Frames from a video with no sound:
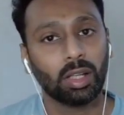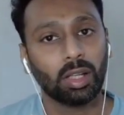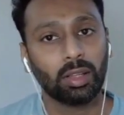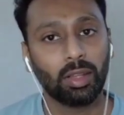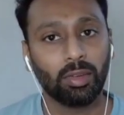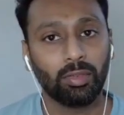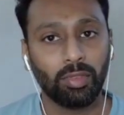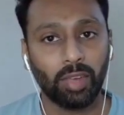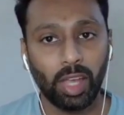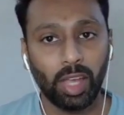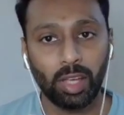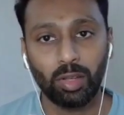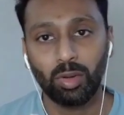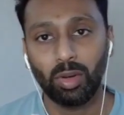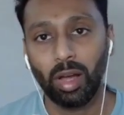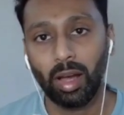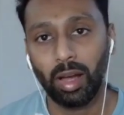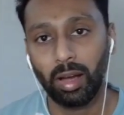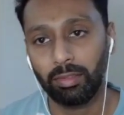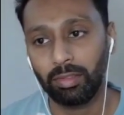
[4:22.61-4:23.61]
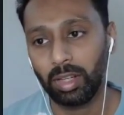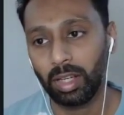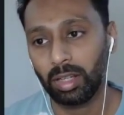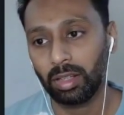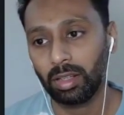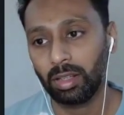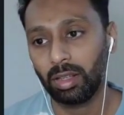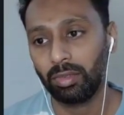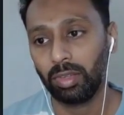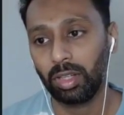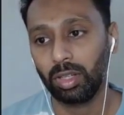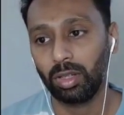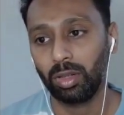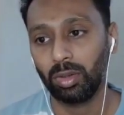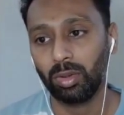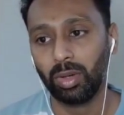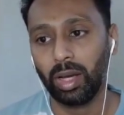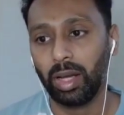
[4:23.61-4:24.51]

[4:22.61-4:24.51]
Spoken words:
the way you have done the video,